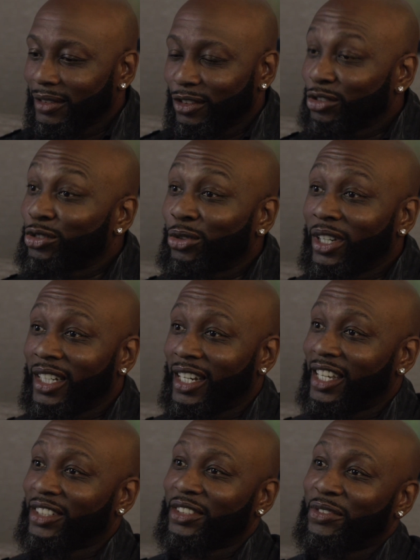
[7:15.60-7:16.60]
So Toy didn't
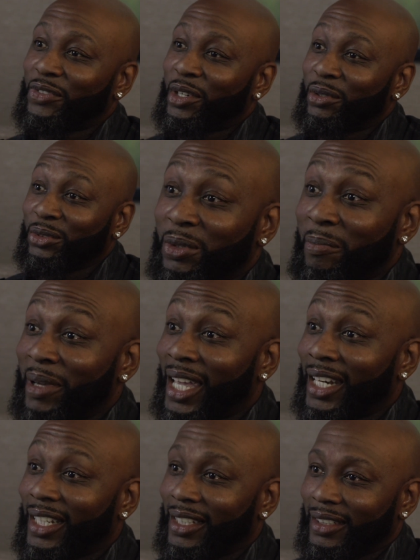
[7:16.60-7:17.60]
answer the phone, so I'm
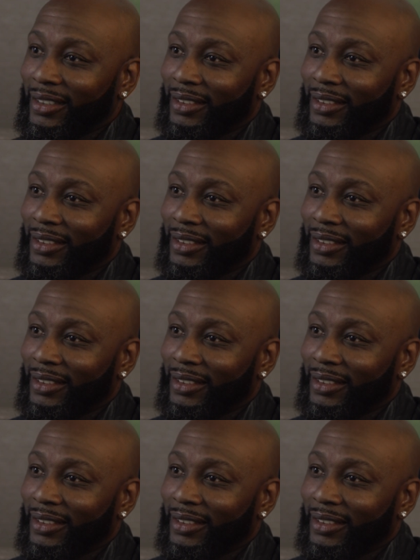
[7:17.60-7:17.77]
panicking.